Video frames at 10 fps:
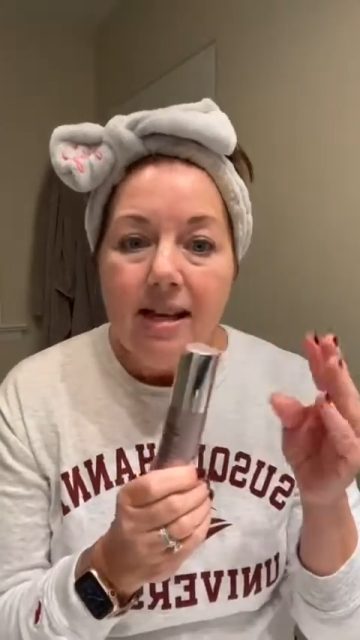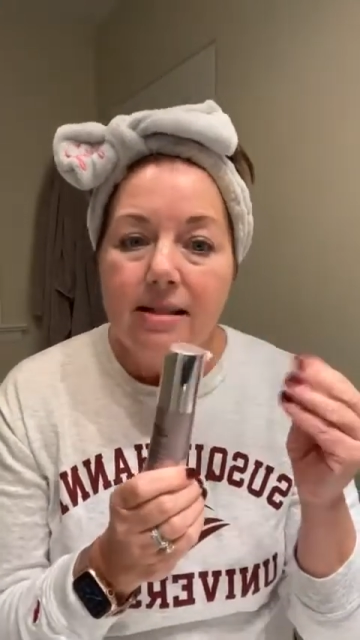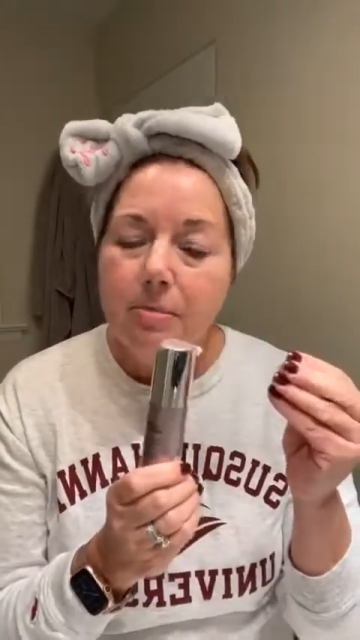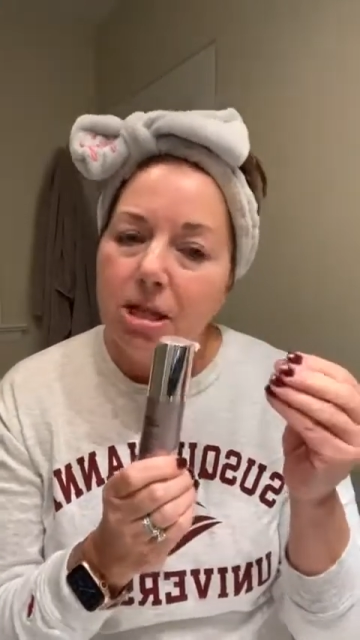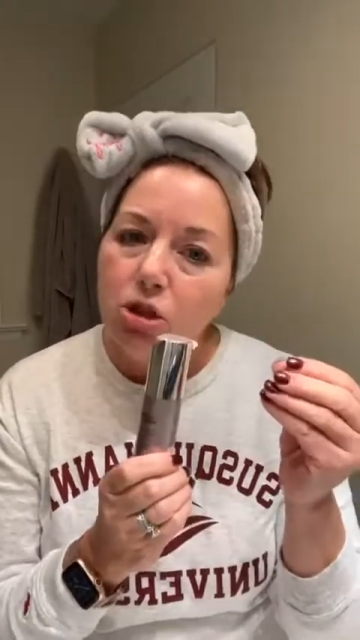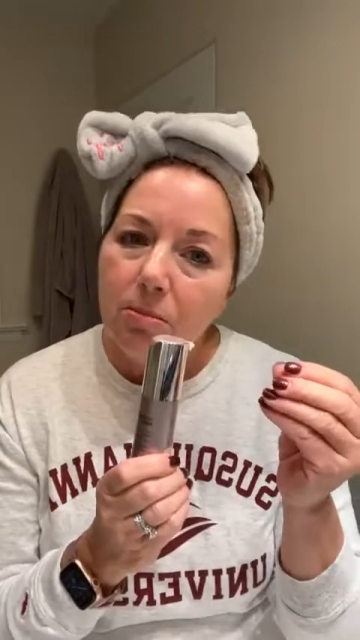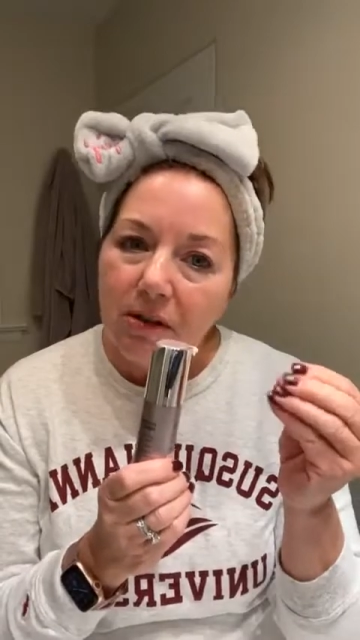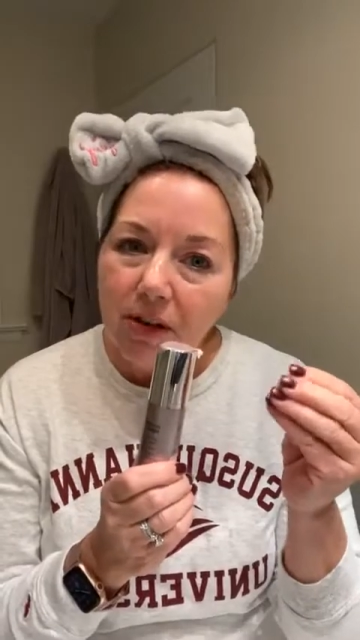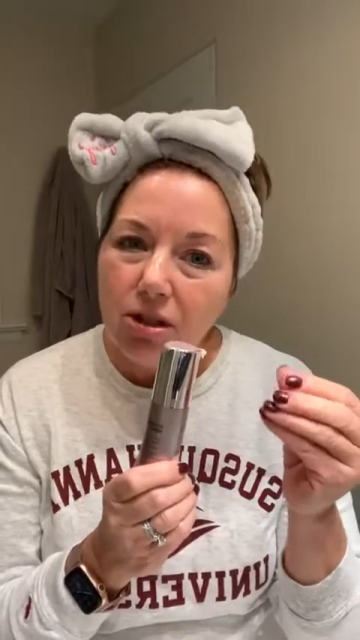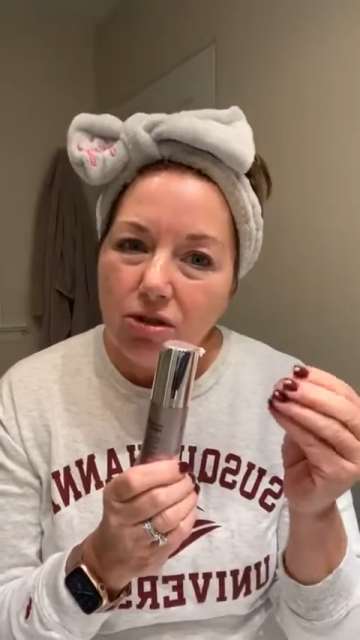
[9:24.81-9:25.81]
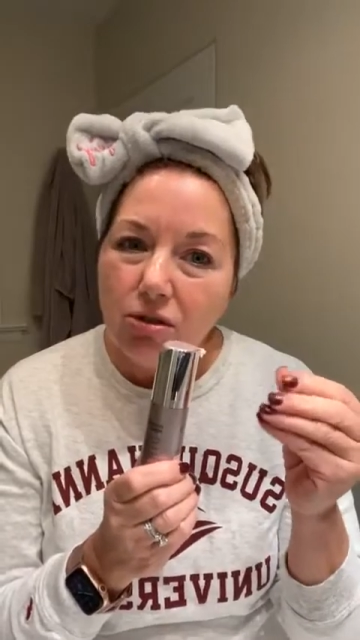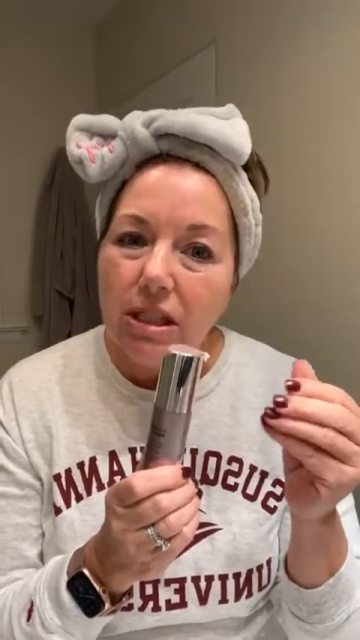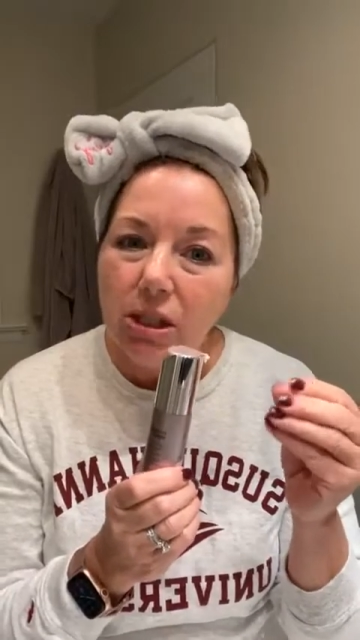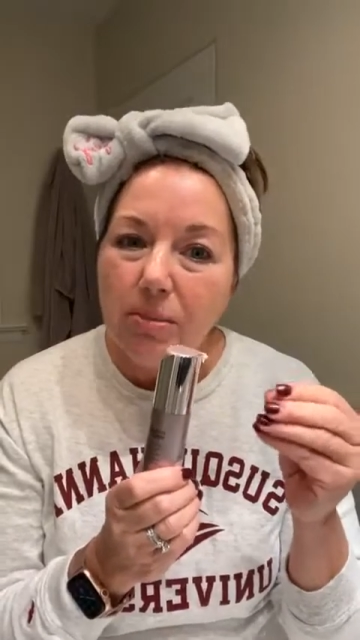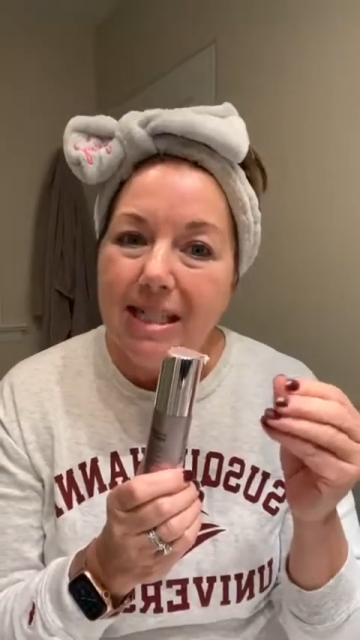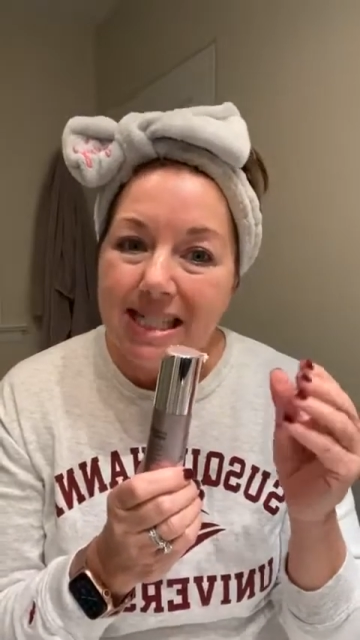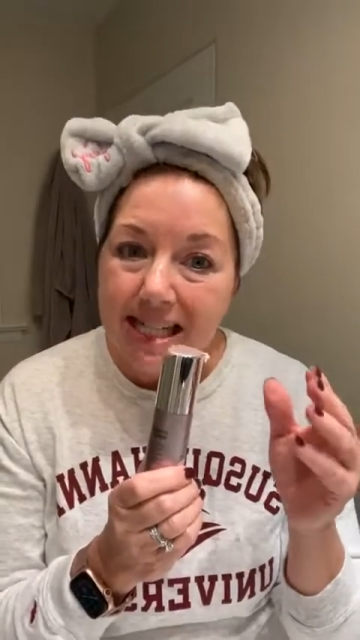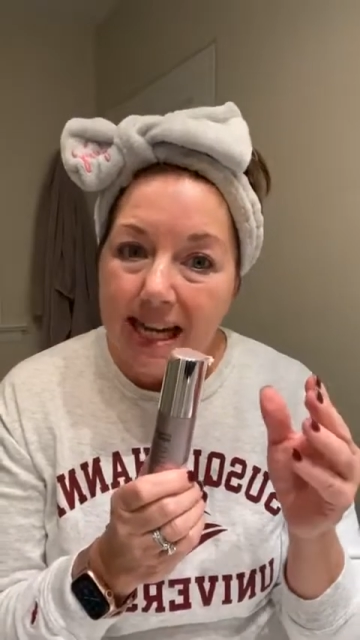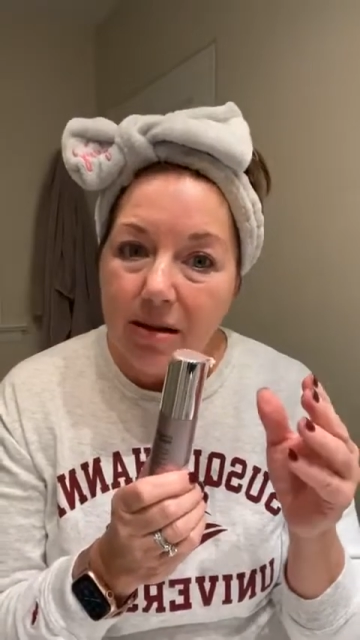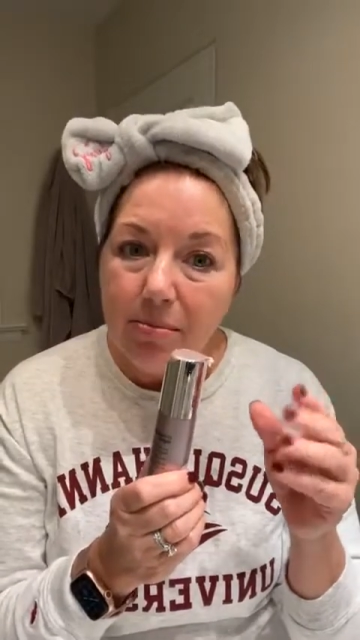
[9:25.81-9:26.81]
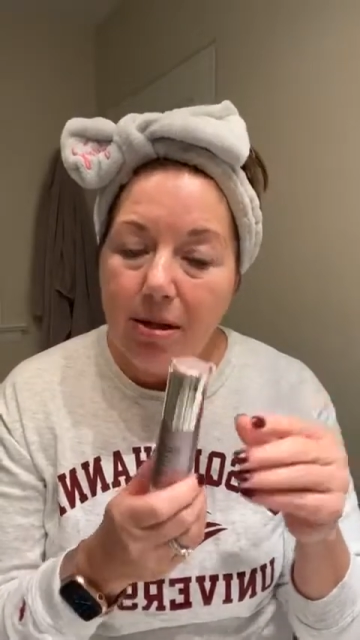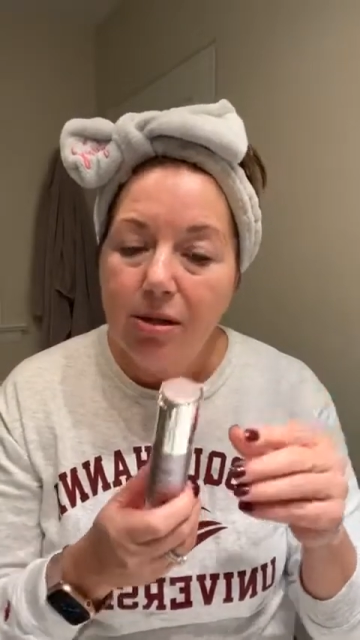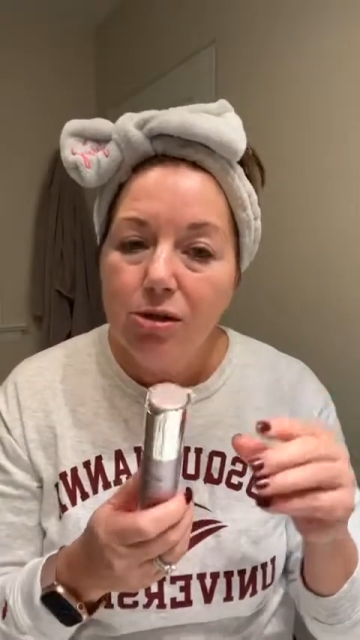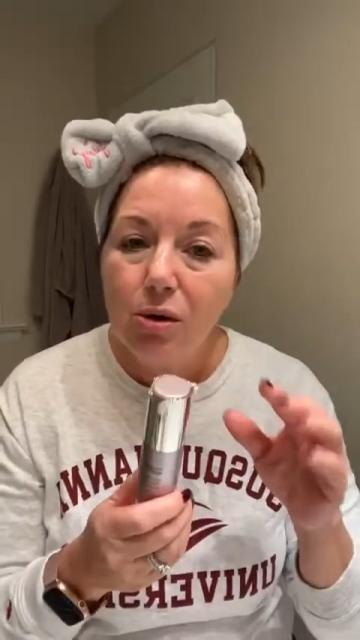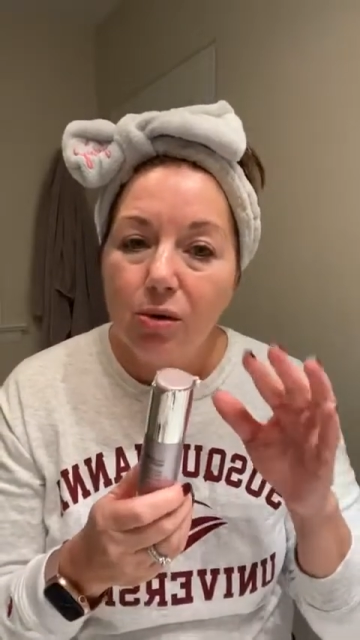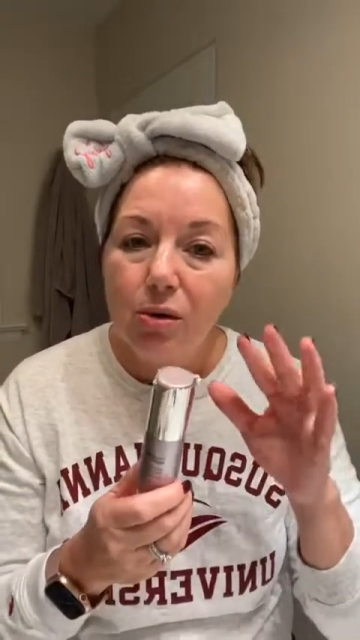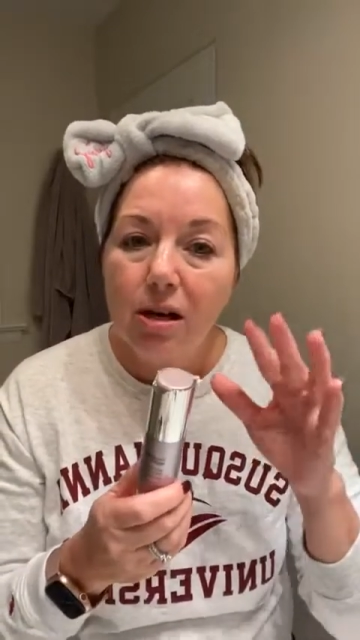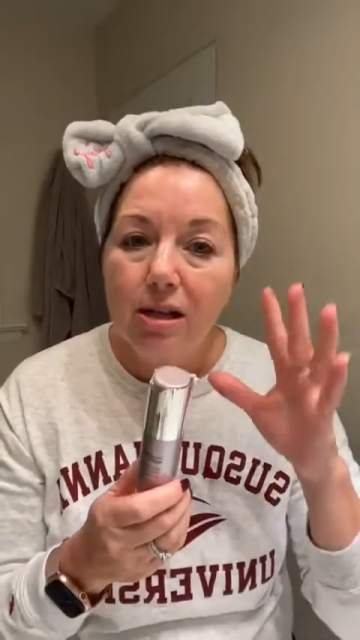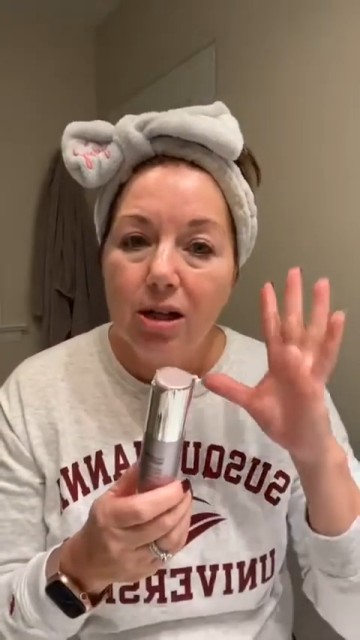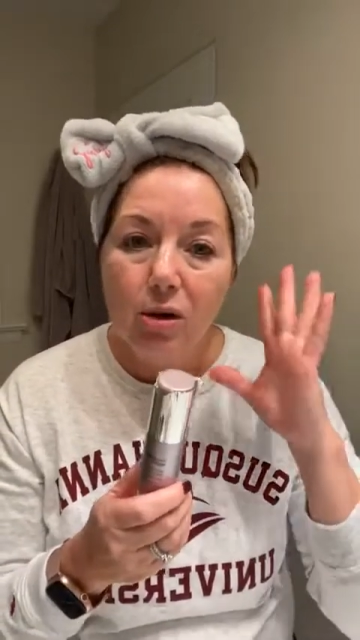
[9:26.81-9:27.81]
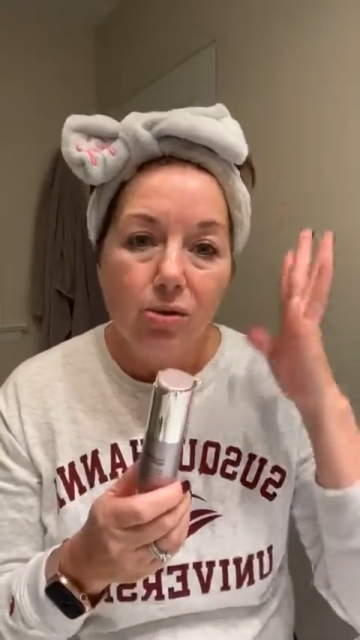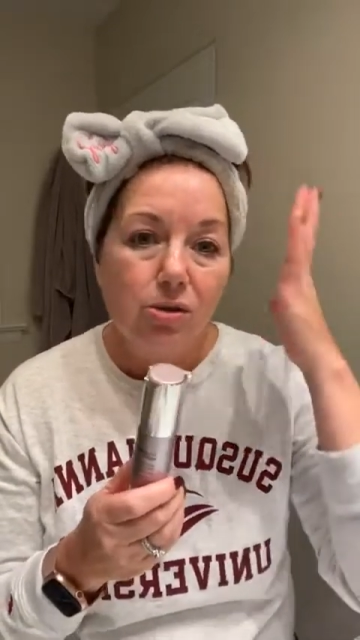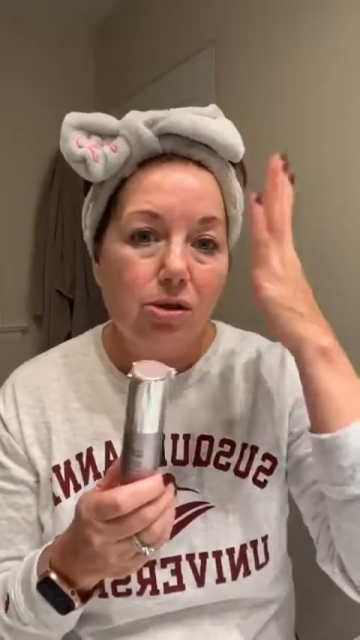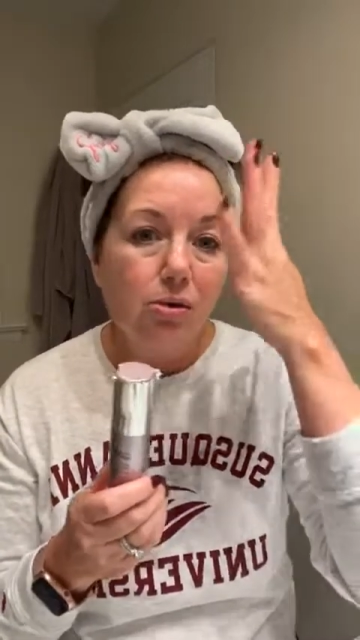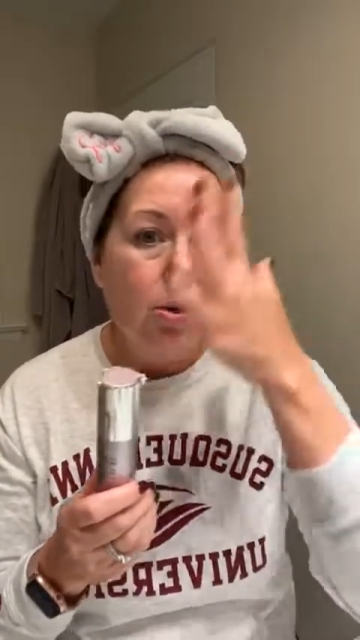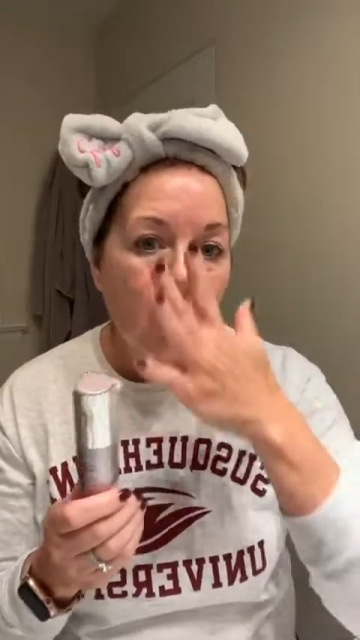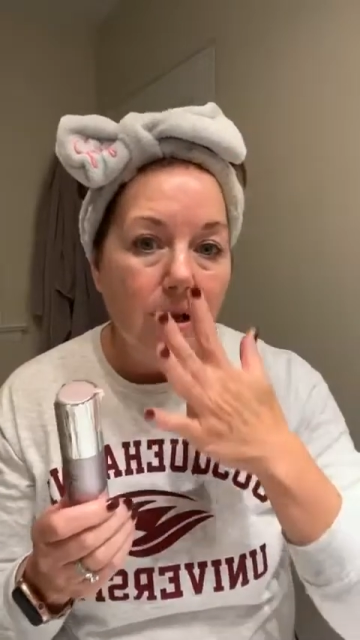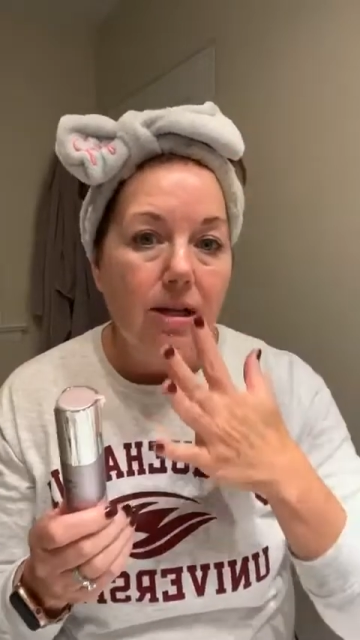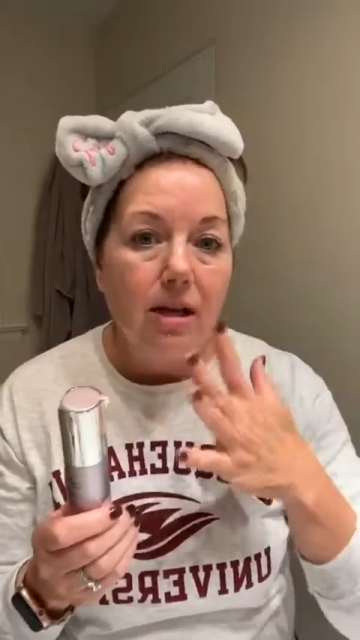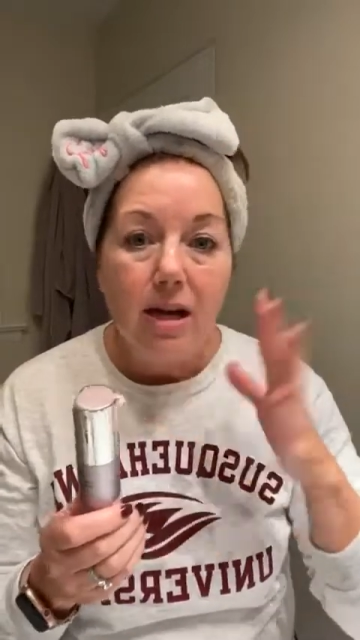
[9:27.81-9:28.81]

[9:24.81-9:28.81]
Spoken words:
is make sure my fingers are a little bit damp so it goes on.